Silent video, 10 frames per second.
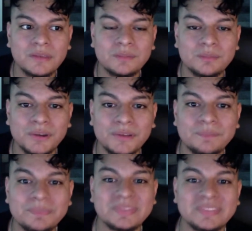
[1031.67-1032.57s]
But
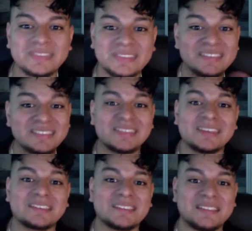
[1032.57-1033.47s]
these
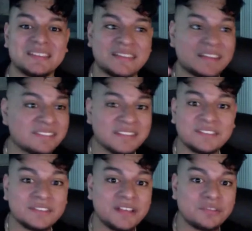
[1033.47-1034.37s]
things, and that's that's
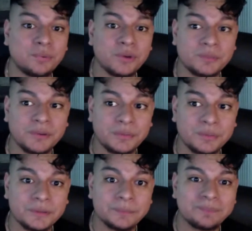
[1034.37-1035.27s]
the last point, by the
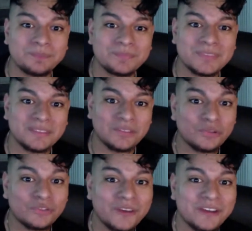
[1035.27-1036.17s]
way.
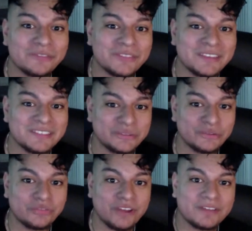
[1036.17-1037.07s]
Those five things and
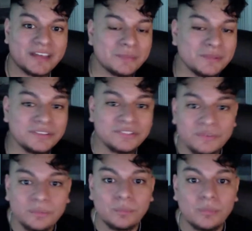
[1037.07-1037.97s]
those five habits
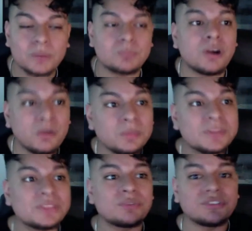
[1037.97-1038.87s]
are probably
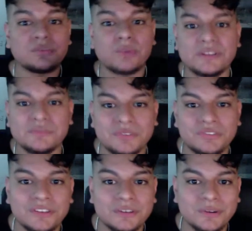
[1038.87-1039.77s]
the reason why you feel
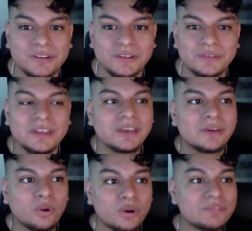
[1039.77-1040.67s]
stuck right now.
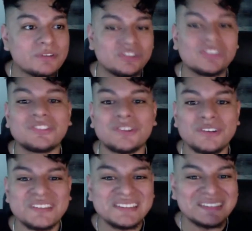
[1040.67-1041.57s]
Or if you're just
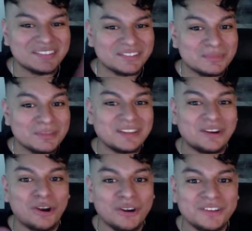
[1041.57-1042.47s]
starting, these are going to be the
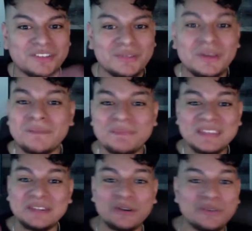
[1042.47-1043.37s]
hardest,
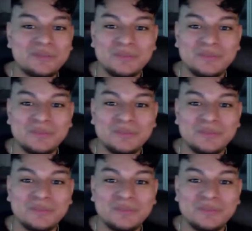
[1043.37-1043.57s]
you know,